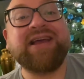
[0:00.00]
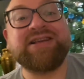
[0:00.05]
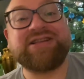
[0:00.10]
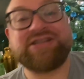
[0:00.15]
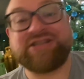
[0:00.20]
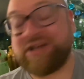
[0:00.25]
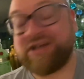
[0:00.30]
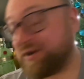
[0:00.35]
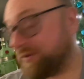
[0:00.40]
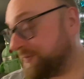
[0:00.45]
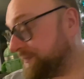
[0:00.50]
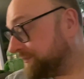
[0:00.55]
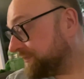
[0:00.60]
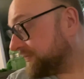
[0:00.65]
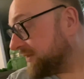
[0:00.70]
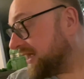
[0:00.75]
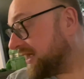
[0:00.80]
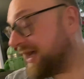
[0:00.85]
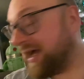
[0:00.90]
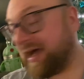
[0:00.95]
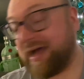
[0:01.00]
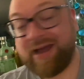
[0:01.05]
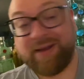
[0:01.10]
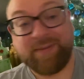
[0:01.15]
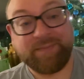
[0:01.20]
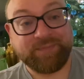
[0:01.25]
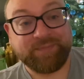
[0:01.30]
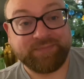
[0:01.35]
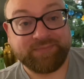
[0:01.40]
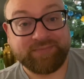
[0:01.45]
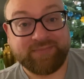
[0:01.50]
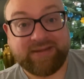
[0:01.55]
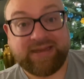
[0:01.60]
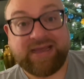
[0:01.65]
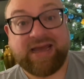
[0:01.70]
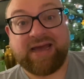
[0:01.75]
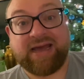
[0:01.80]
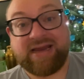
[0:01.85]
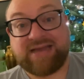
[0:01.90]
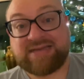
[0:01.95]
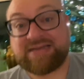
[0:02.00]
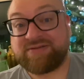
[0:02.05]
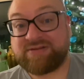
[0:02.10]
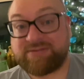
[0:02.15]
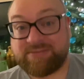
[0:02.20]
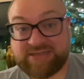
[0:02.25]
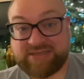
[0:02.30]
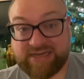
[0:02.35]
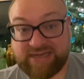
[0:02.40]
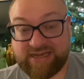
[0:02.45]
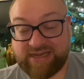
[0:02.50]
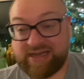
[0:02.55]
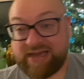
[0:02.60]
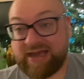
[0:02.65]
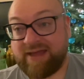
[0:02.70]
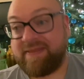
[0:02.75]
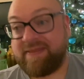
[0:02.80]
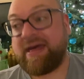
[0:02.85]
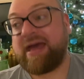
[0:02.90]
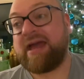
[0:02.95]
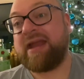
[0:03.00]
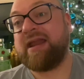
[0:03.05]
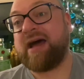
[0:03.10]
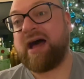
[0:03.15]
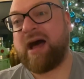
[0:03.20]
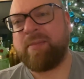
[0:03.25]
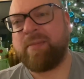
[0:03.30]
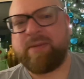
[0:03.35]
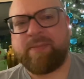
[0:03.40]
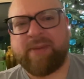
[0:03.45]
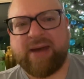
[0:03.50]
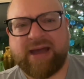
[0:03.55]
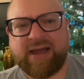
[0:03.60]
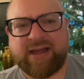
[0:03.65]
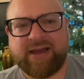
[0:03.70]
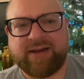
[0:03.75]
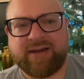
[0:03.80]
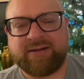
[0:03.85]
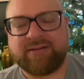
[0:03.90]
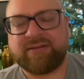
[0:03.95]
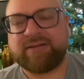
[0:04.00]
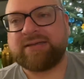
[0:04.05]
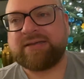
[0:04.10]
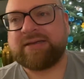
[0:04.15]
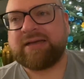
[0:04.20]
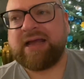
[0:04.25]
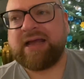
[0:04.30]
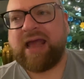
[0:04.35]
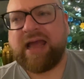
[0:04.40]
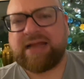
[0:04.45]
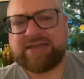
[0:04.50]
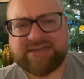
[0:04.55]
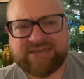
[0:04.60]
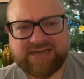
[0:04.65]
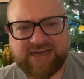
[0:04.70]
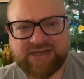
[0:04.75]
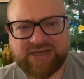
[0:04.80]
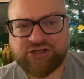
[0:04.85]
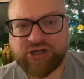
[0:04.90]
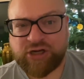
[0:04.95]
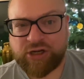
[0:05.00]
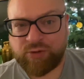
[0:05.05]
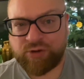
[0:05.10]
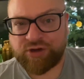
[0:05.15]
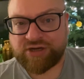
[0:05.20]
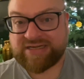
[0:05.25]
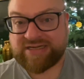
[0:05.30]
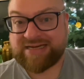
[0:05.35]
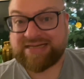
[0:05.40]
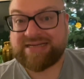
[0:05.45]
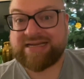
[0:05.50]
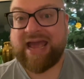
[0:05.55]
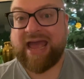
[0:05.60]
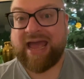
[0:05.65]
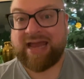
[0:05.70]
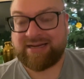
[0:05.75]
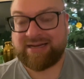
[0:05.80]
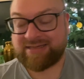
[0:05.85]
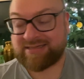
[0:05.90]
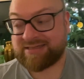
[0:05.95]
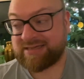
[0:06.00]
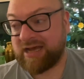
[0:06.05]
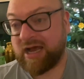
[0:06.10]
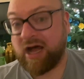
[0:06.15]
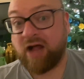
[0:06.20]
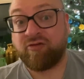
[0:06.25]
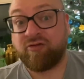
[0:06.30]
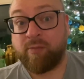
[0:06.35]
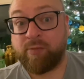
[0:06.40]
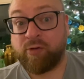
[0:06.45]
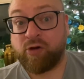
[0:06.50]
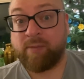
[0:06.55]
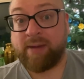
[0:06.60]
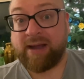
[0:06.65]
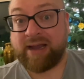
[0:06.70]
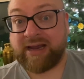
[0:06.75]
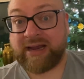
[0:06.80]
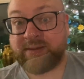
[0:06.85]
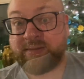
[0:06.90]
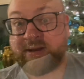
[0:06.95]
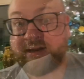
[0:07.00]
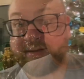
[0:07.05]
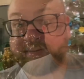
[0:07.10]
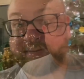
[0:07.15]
so, um, yeah, let's have some tea and then I'll be back. Today's clue looks intense. I'll report back in a minute.